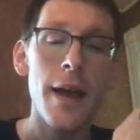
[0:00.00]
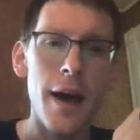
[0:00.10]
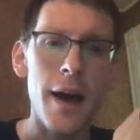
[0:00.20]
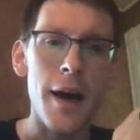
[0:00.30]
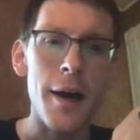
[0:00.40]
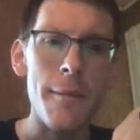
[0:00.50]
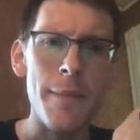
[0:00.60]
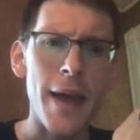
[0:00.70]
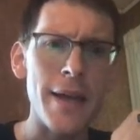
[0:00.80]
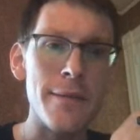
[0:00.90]
um,
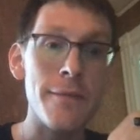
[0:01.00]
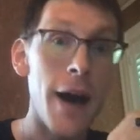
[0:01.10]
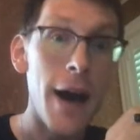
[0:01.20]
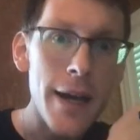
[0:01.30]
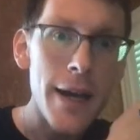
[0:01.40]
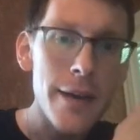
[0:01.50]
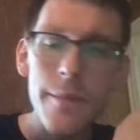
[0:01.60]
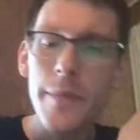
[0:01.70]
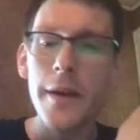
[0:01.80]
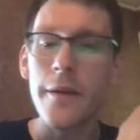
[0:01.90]
N5,
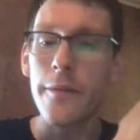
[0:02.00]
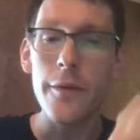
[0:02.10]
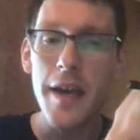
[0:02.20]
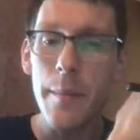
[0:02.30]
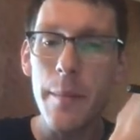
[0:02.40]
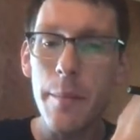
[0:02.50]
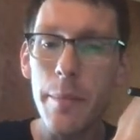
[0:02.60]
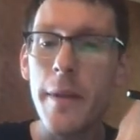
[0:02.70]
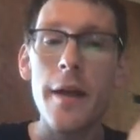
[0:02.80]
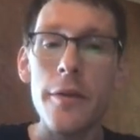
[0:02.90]
for
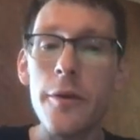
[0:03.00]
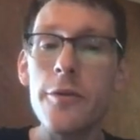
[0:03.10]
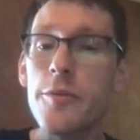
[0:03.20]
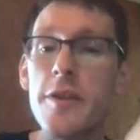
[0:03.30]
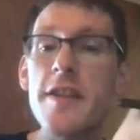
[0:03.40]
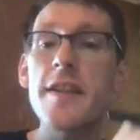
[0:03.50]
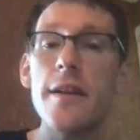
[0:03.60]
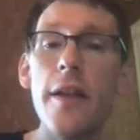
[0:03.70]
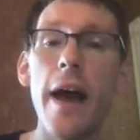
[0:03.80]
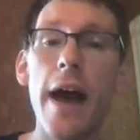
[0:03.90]
example? Those would
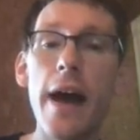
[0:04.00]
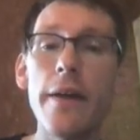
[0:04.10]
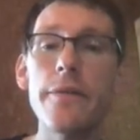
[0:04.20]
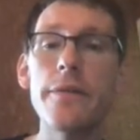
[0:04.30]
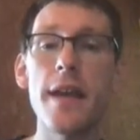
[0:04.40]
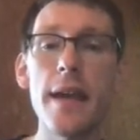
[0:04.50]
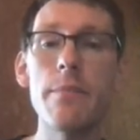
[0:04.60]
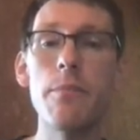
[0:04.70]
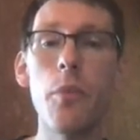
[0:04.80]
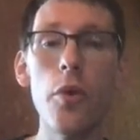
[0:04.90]
still have the
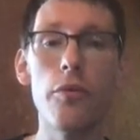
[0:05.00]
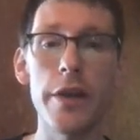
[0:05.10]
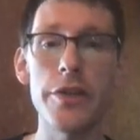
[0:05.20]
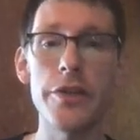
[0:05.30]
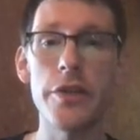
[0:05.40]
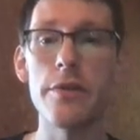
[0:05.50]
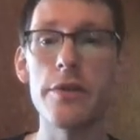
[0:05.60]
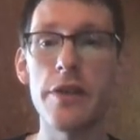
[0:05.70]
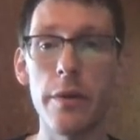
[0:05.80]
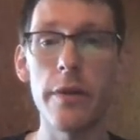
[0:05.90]
same mole ratios
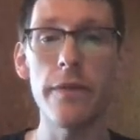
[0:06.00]
that we